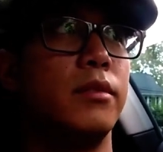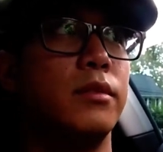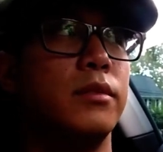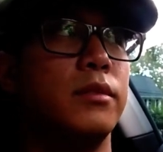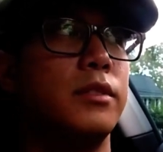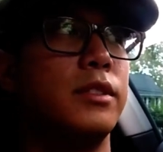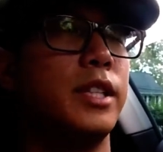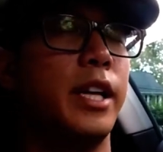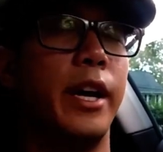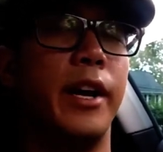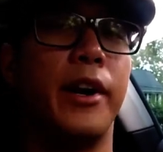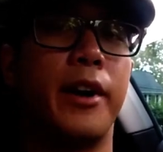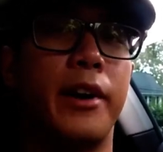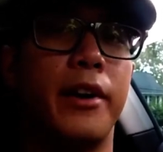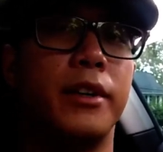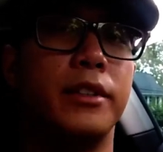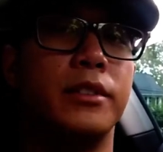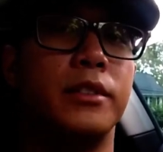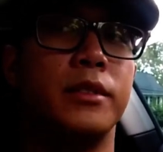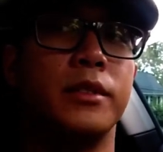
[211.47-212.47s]

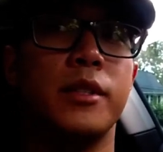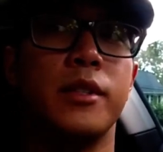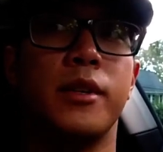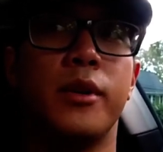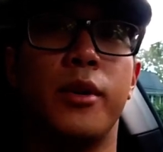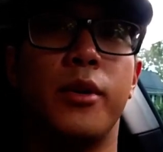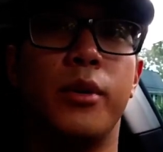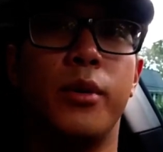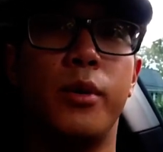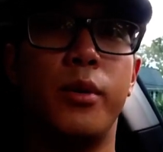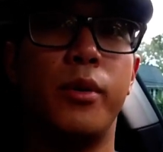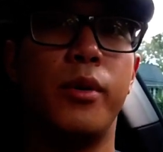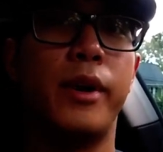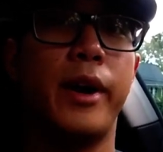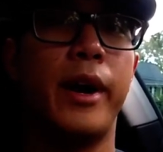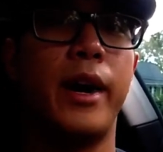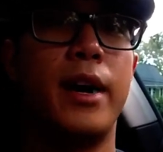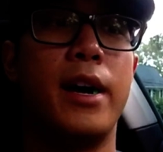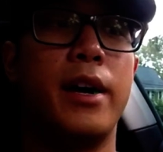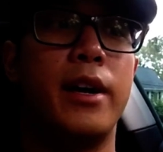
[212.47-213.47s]
there who
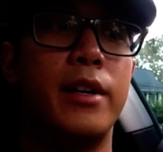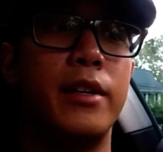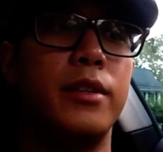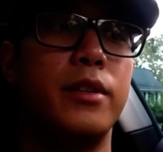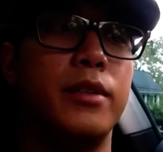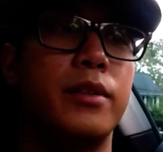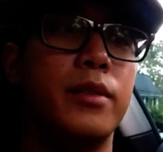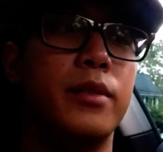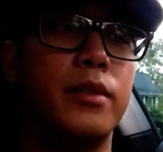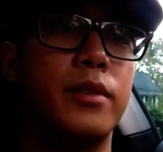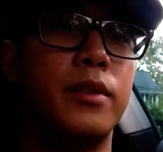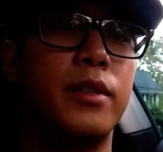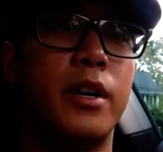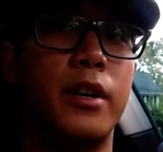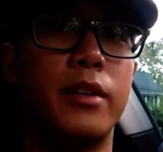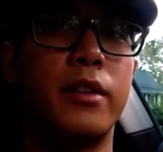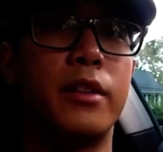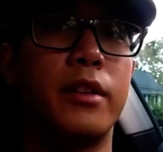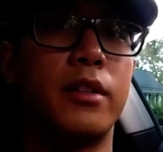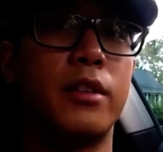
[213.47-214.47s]
had
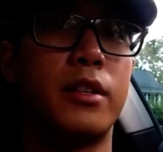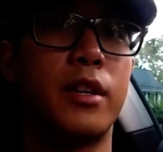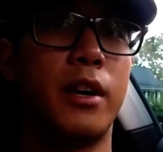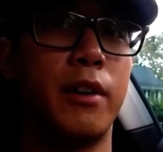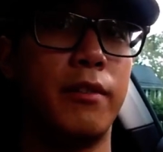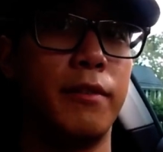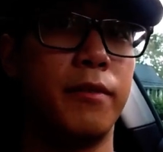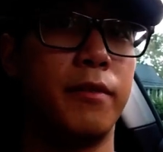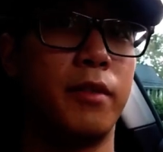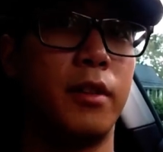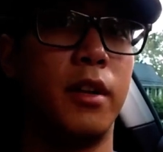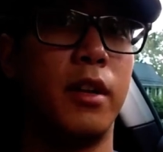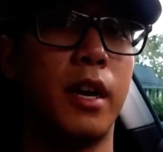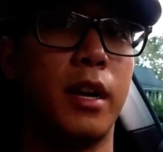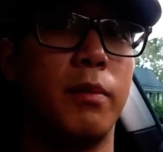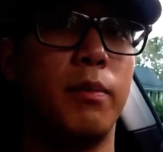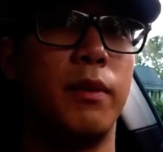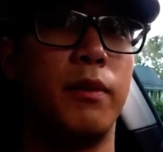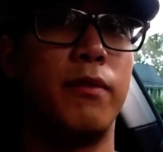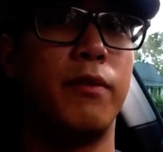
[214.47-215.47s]
done the tough the
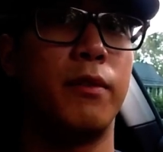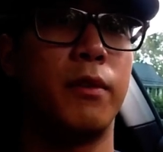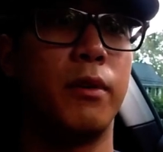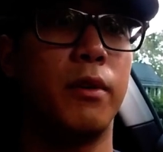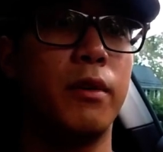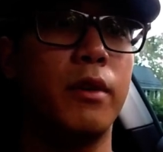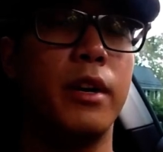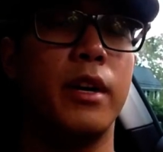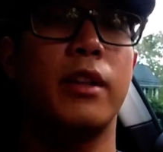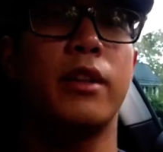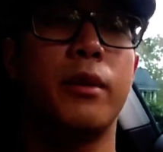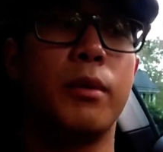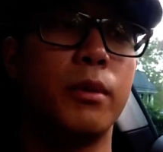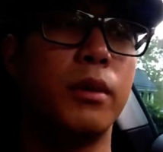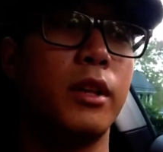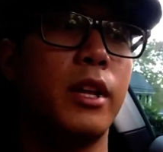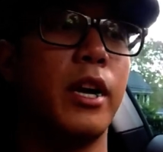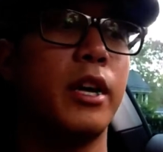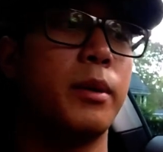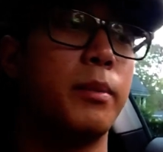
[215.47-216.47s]
night before, and there were a
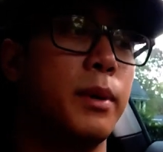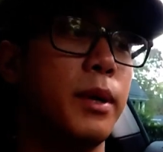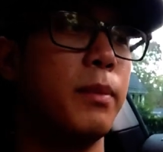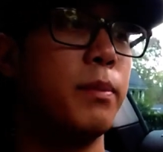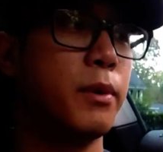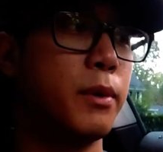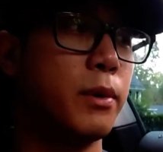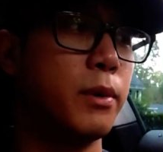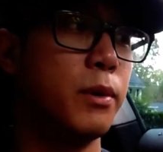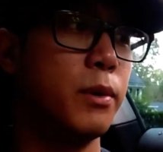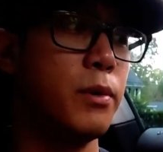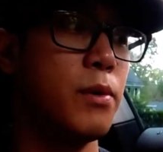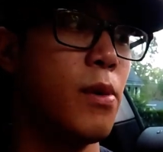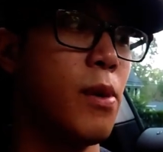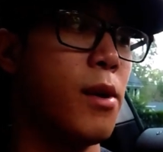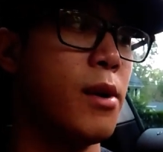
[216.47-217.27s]
lot of people who